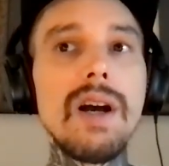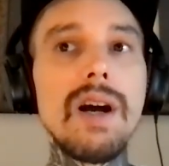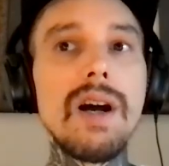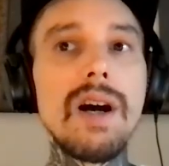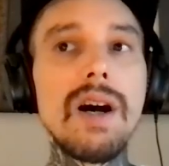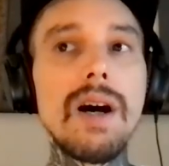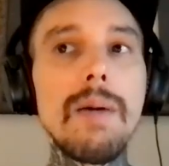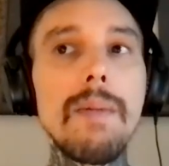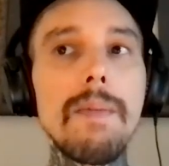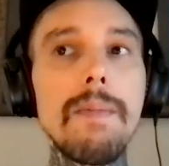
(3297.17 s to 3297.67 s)

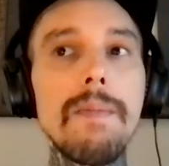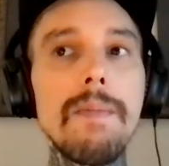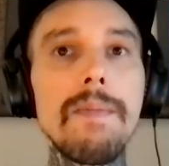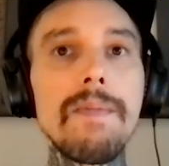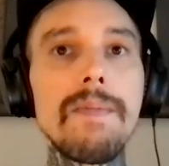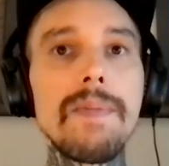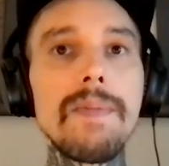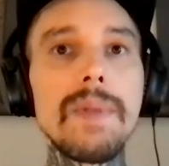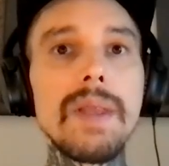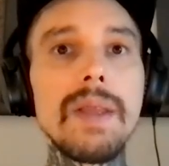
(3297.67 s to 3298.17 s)
Um,
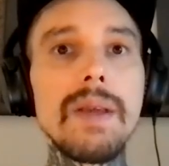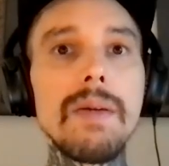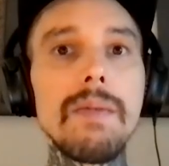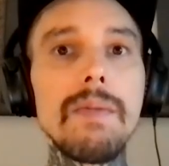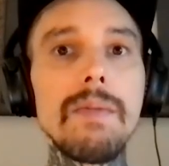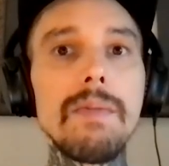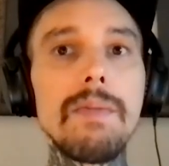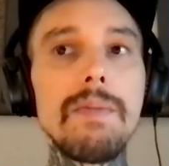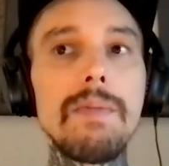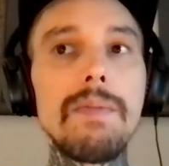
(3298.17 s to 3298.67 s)

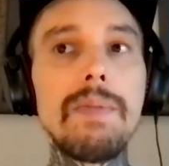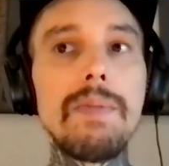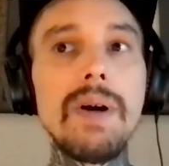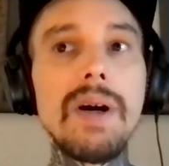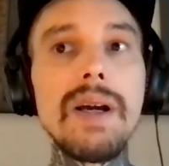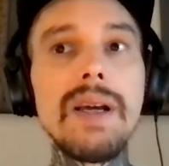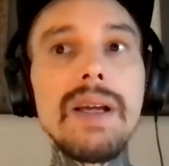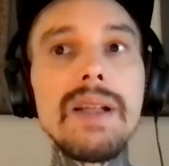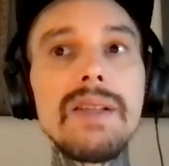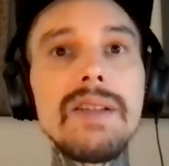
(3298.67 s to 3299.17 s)

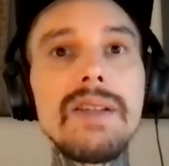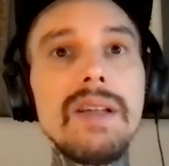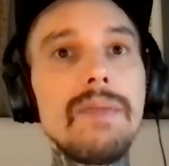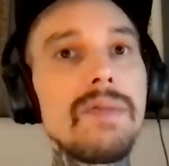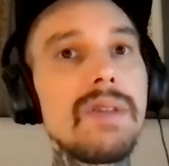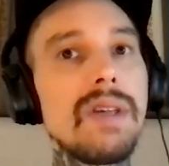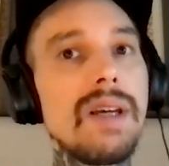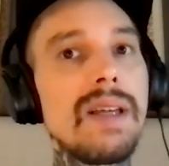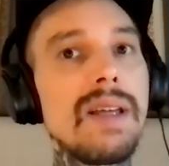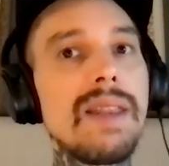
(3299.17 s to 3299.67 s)
but it
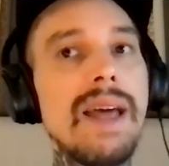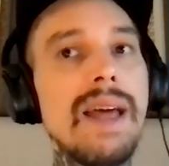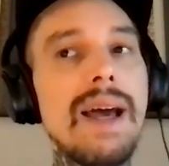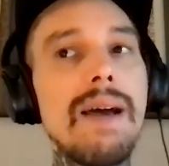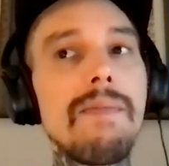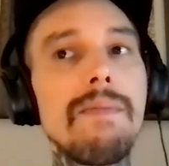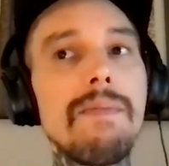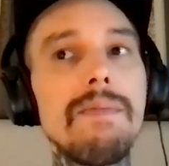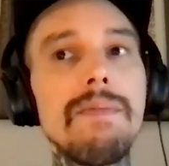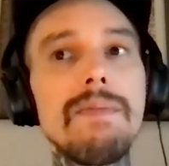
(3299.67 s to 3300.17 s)
seems like
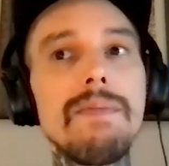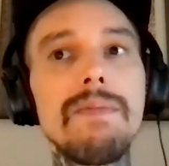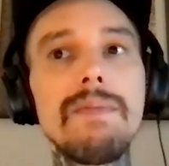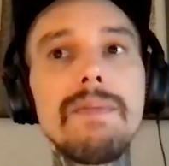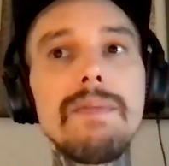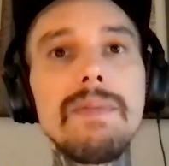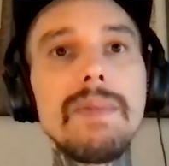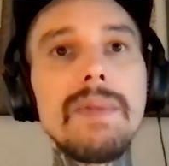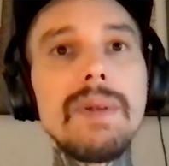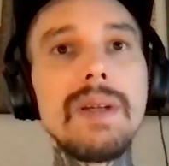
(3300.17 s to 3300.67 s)
that
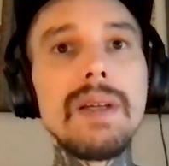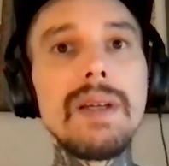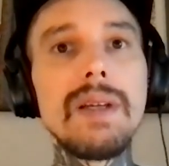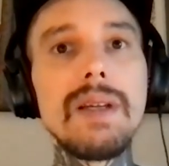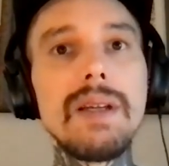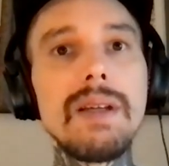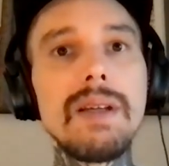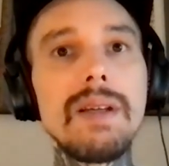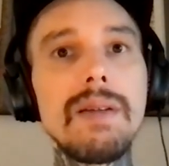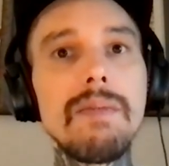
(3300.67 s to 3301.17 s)

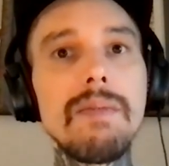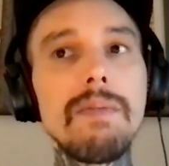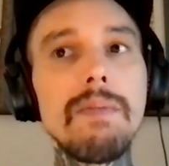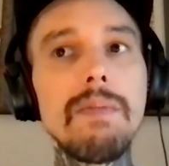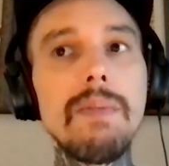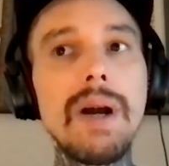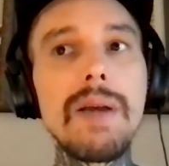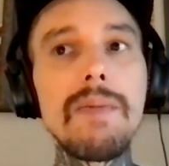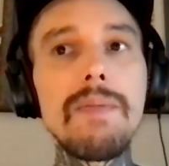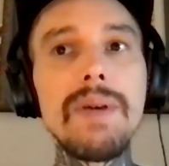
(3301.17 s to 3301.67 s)

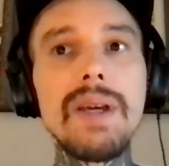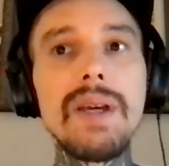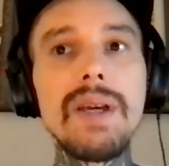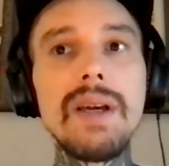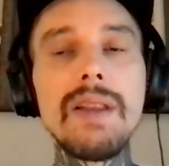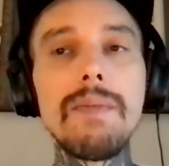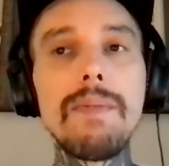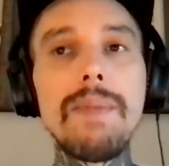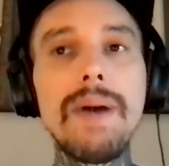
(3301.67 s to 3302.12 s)
might be on the